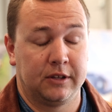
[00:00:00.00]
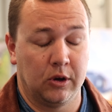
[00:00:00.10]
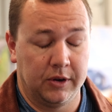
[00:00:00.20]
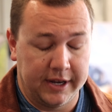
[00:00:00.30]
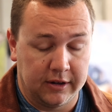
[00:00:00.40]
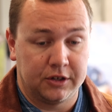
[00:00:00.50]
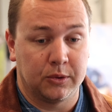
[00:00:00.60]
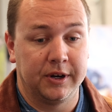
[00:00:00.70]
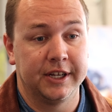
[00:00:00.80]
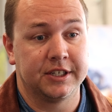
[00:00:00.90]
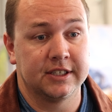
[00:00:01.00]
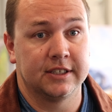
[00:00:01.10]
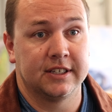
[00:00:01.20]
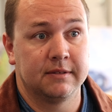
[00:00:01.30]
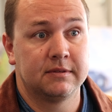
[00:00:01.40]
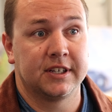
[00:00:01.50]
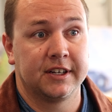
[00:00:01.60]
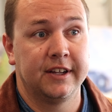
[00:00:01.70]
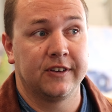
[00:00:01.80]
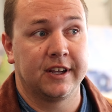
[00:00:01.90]
Going down to 20 inches is a
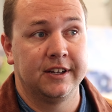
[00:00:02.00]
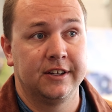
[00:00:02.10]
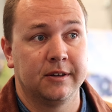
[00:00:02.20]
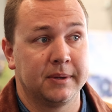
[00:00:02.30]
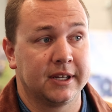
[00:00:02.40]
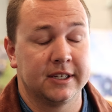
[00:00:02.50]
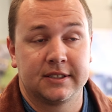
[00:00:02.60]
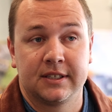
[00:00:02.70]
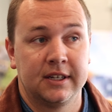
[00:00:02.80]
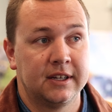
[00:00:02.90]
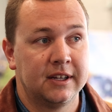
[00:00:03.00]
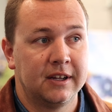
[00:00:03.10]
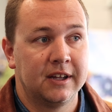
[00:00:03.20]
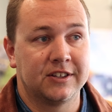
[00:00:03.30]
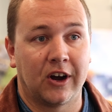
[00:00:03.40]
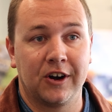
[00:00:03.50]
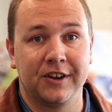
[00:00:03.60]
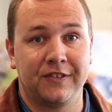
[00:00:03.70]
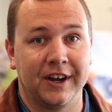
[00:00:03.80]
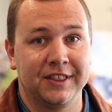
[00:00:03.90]
significant deal because it's hard
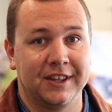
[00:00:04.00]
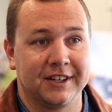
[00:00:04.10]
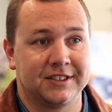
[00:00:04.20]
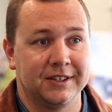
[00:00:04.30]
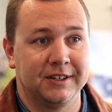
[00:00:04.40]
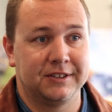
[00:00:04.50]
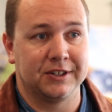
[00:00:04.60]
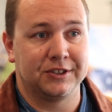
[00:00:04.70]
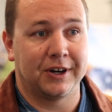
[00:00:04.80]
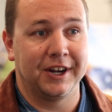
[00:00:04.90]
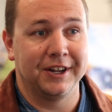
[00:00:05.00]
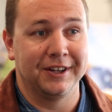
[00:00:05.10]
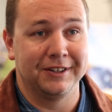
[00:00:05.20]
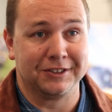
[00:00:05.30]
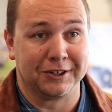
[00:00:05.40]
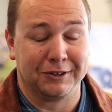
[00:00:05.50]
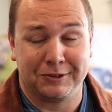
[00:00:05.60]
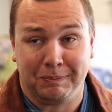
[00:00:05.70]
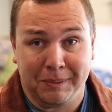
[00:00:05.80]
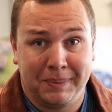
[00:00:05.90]
to find things to try to
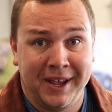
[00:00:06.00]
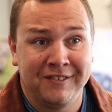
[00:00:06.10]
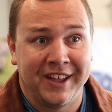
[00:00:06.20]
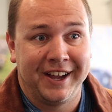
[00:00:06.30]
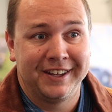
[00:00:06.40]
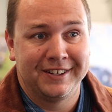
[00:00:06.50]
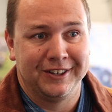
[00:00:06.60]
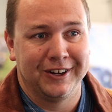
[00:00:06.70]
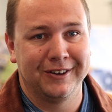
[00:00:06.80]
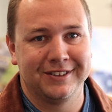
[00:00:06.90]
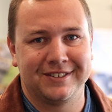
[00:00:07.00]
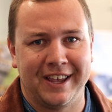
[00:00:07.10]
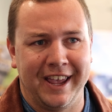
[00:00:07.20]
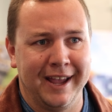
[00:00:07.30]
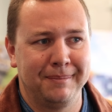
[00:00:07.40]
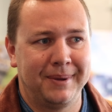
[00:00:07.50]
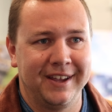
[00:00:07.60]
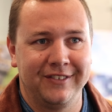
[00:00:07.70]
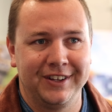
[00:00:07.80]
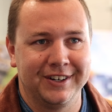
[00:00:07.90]
pave that. It's hand
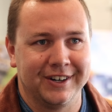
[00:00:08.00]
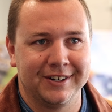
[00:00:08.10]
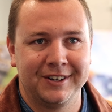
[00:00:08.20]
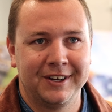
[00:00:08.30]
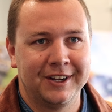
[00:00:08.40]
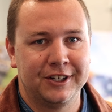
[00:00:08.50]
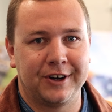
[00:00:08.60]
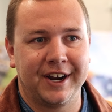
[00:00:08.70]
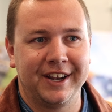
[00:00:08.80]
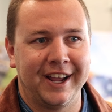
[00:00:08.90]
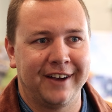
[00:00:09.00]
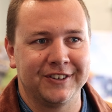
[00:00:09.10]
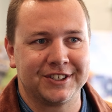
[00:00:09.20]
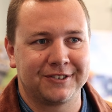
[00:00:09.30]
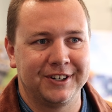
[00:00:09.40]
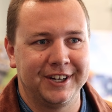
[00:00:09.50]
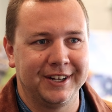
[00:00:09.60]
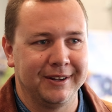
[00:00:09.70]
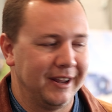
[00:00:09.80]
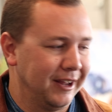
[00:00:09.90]
paving or dragging half a
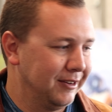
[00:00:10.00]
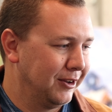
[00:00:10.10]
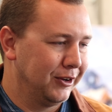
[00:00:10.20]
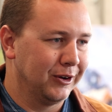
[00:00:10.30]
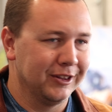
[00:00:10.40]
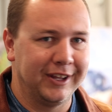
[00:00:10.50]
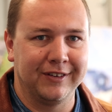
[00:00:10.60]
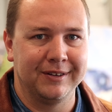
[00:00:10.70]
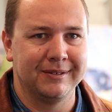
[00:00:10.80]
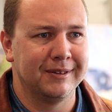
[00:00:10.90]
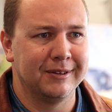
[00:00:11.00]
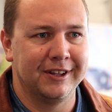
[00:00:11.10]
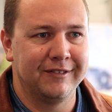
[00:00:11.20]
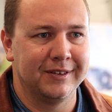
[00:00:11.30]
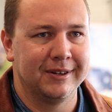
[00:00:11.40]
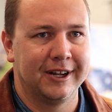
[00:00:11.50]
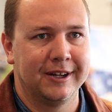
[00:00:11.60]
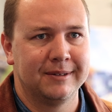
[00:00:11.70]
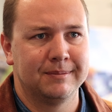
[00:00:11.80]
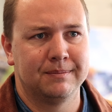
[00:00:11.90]
screed and leaving
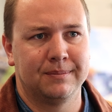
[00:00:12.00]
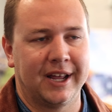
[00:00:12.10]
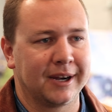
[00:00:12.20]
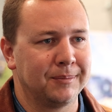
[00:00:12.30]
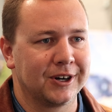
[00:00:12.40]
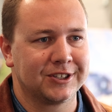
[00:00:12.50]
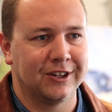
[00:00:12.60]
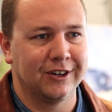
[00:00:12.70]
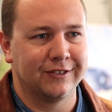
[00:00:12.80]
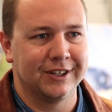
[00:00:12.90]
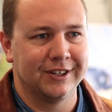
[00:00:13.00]
black marks all over